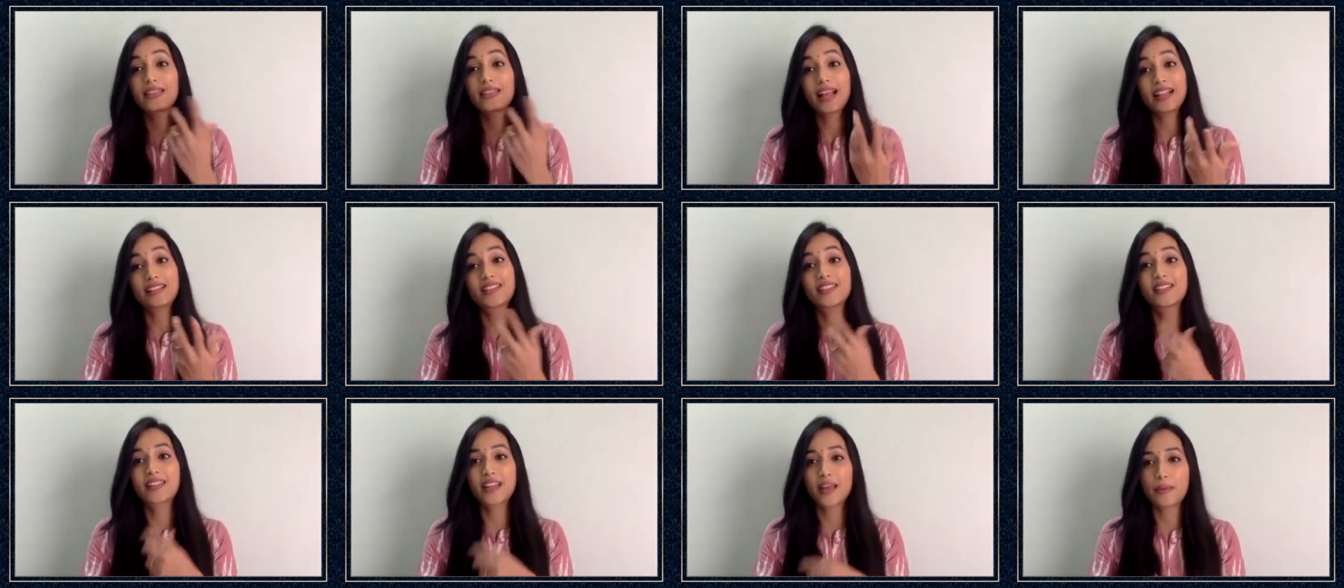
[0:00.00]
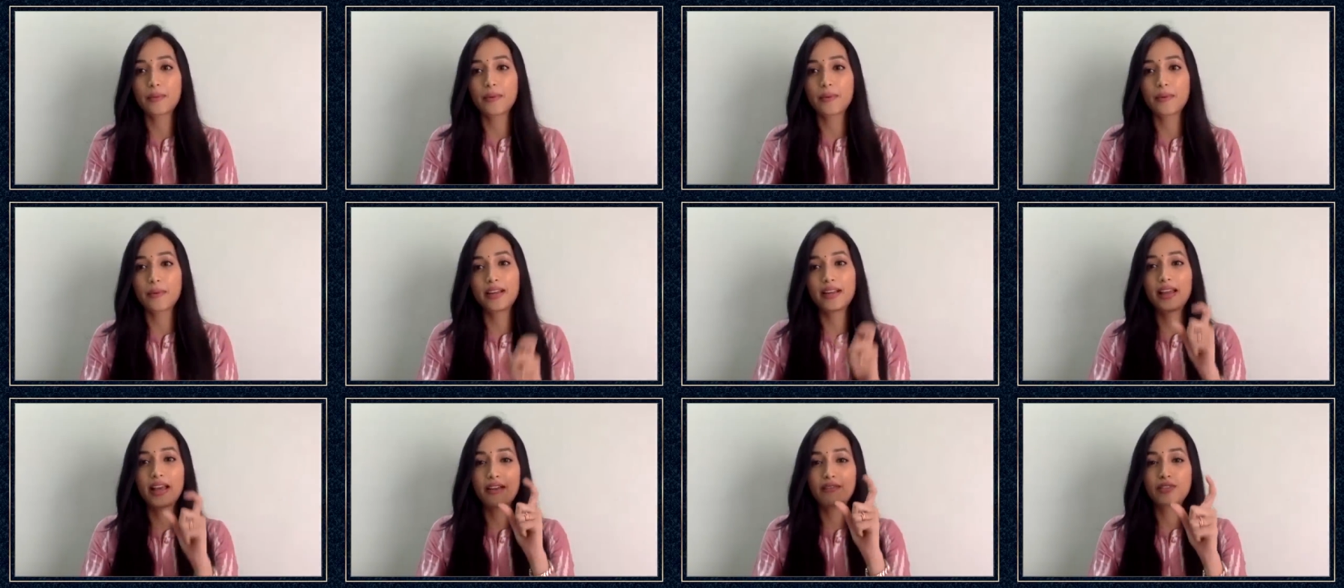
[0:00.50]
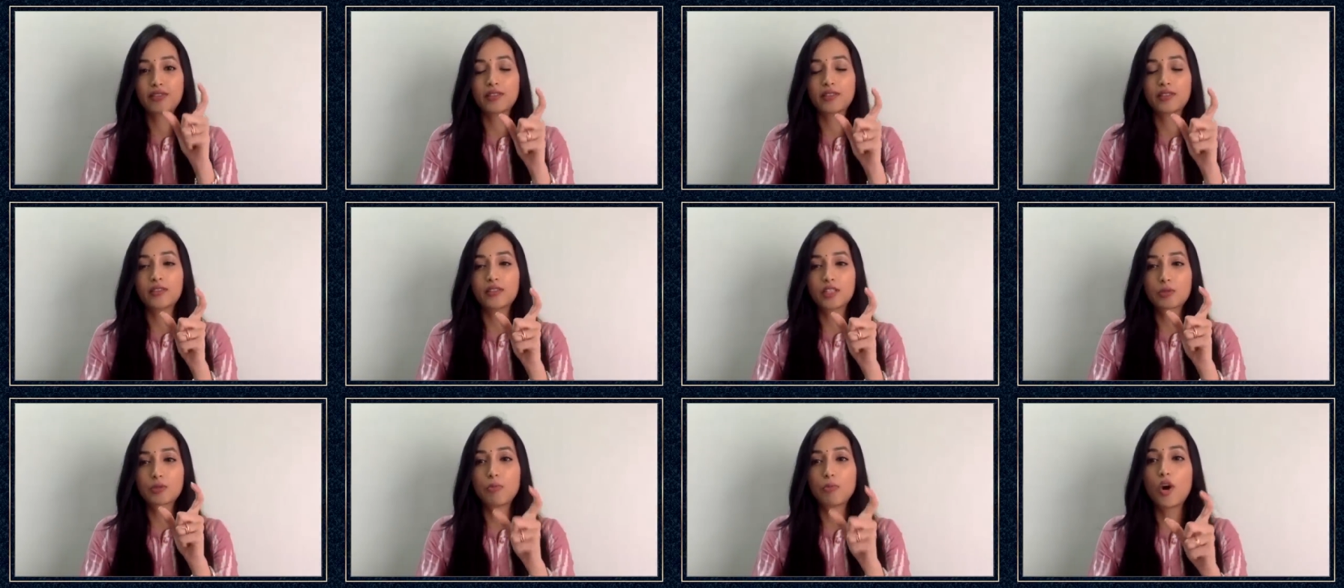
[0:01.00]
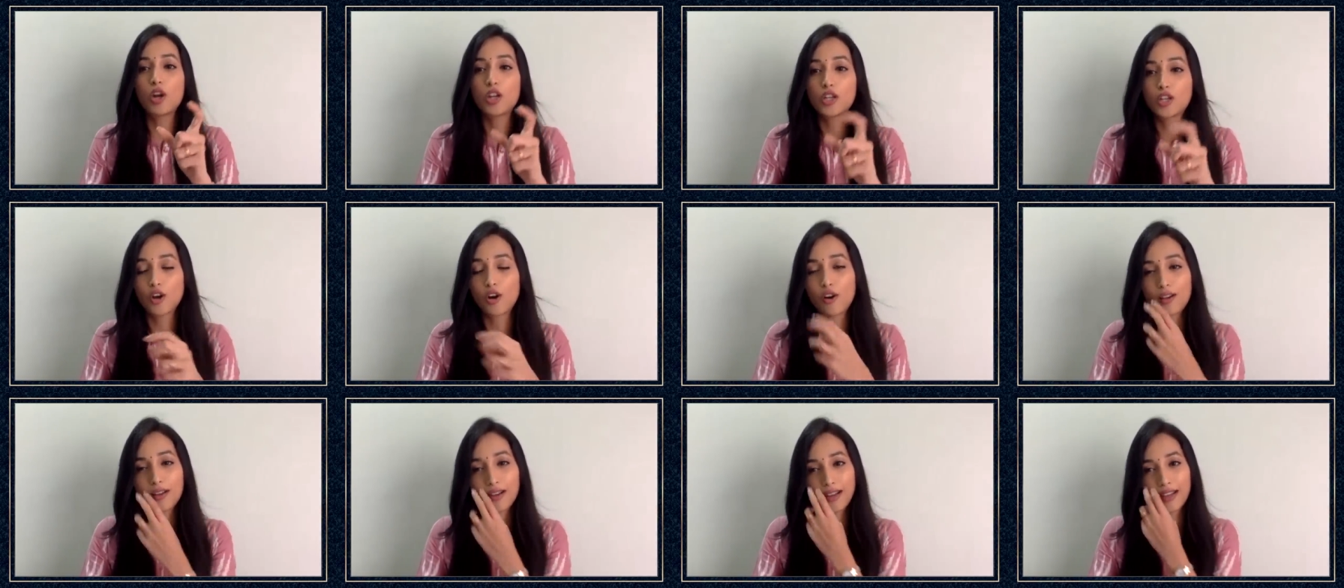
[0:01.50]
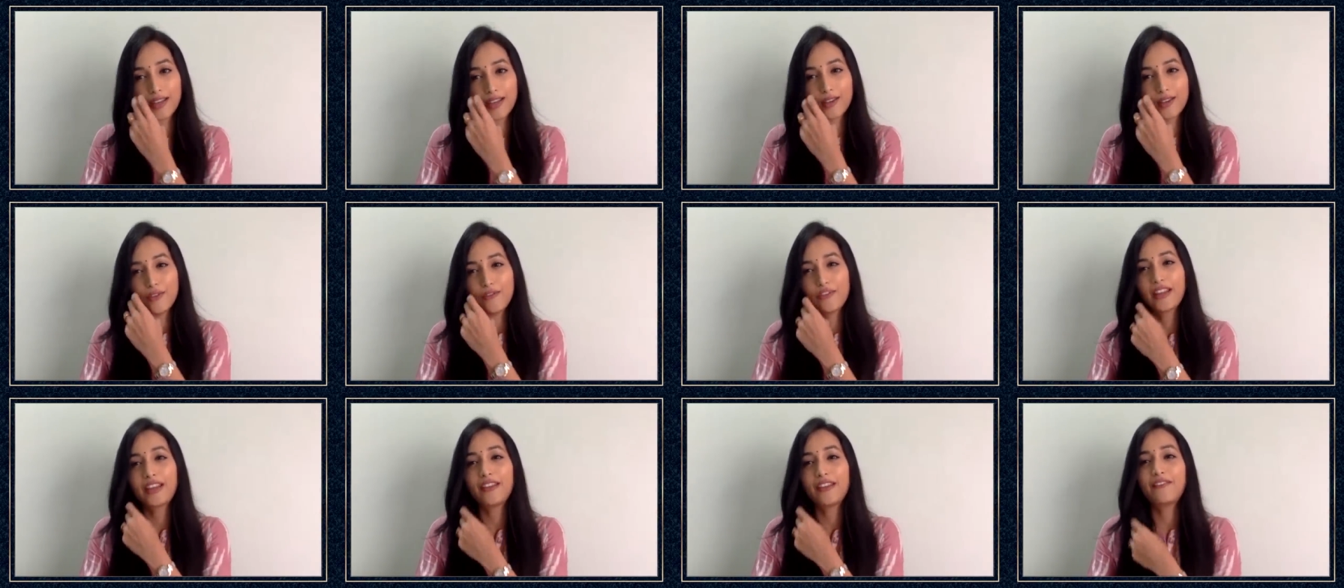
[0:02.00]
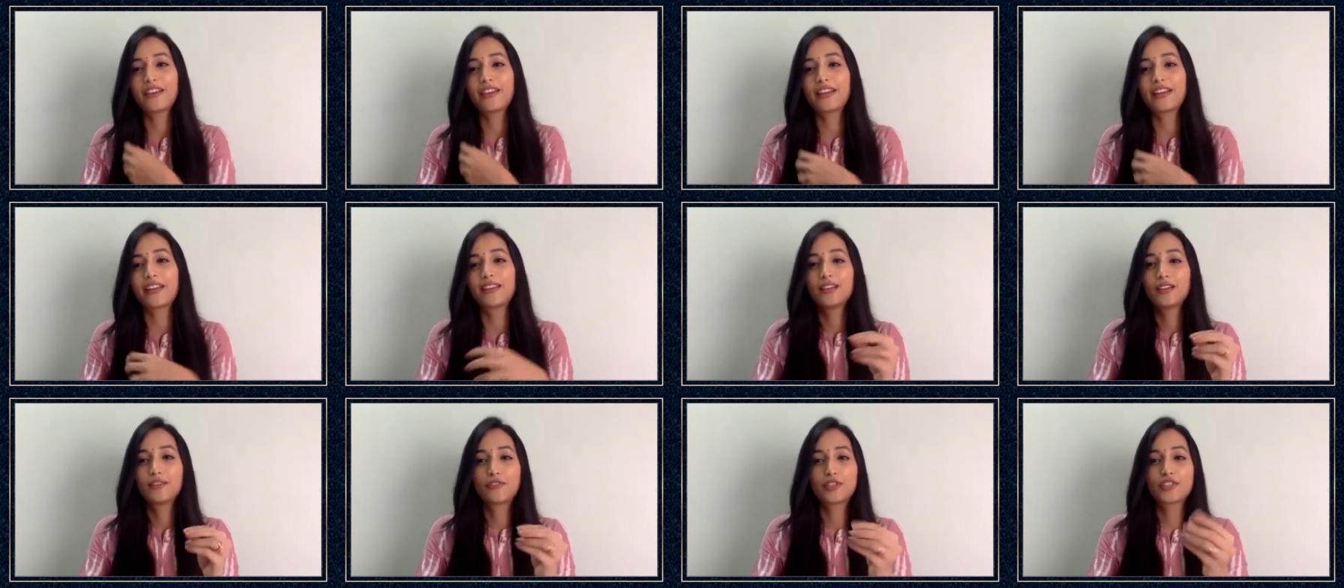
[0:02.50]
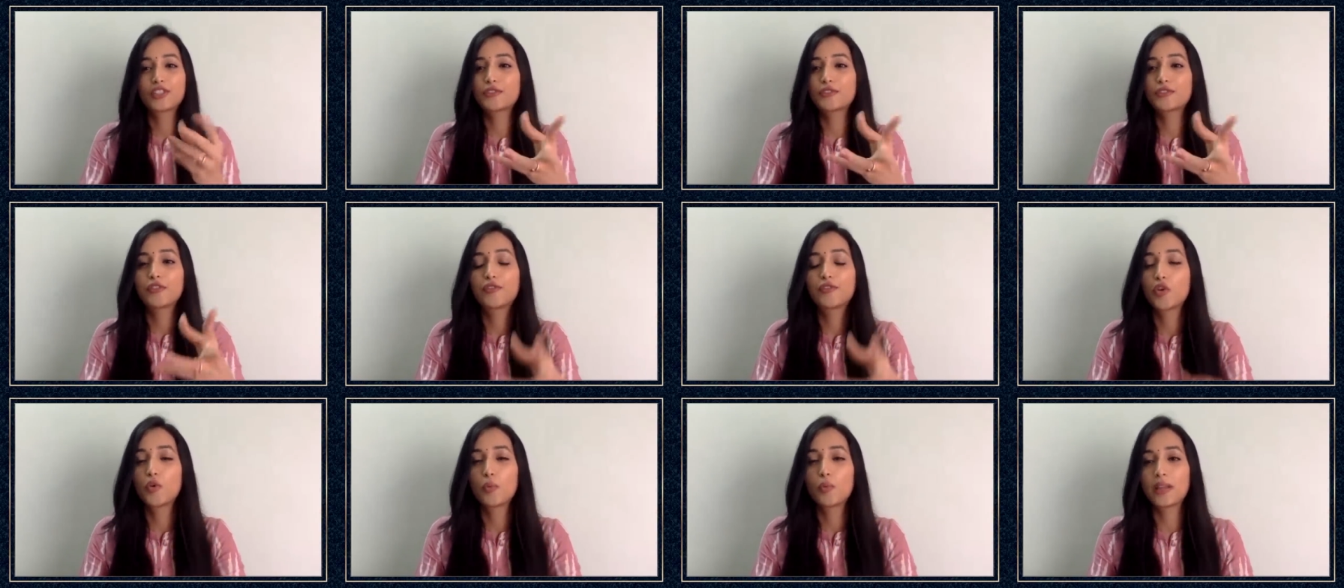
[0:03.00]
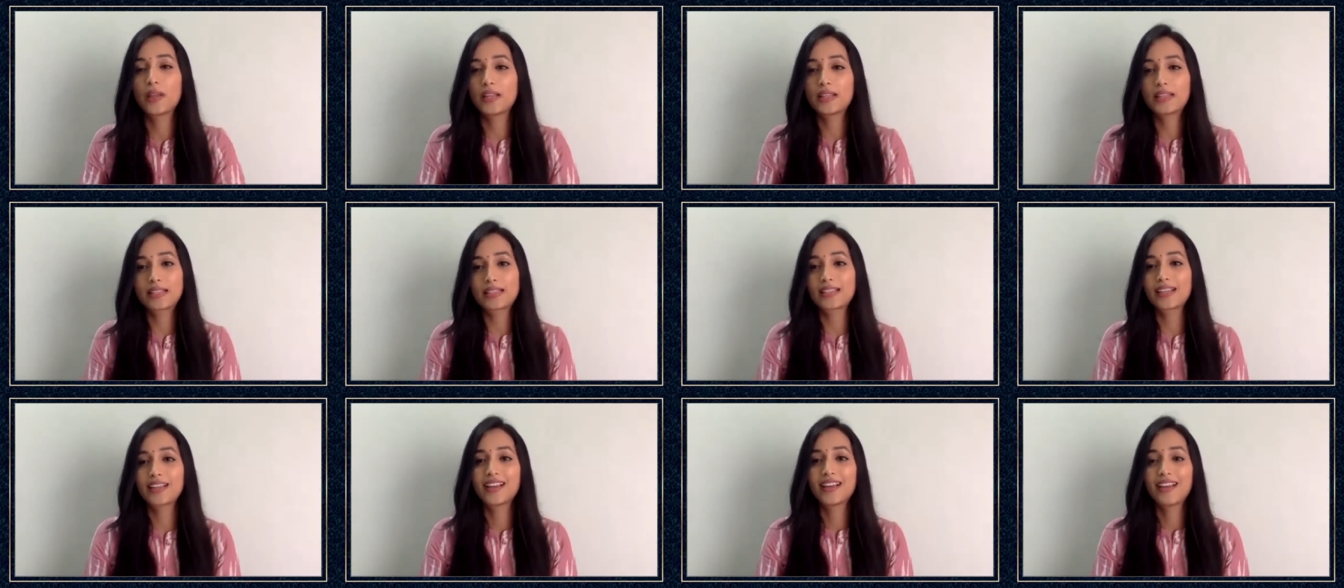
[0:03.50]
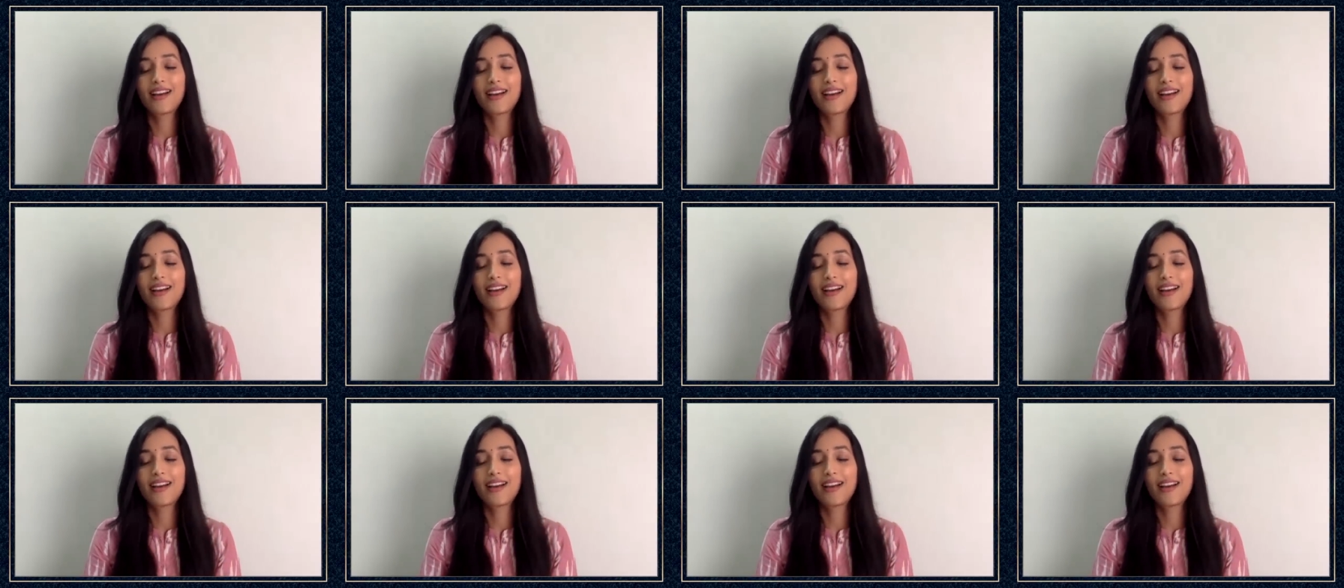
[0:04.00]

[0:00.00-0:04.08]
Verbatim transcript: and that's the time I did have a small talk, like, you know, very, very, for just a few minutes.